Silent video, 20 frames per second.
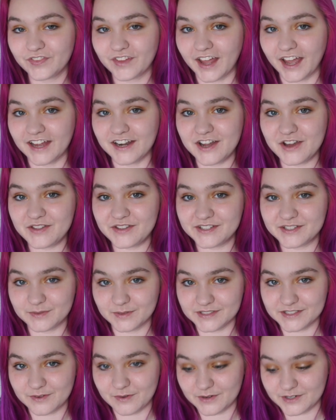I know this
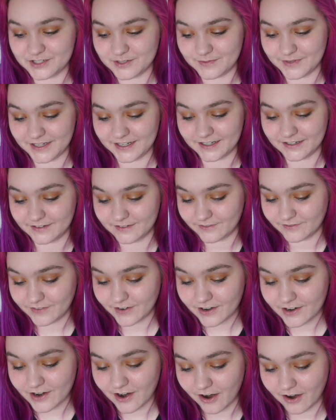one's going to be
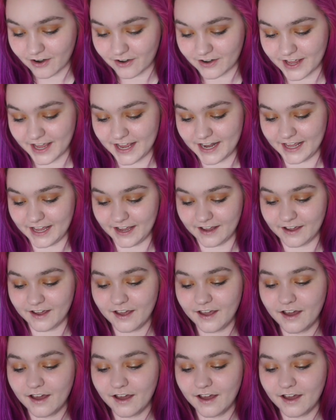very hard-hitting,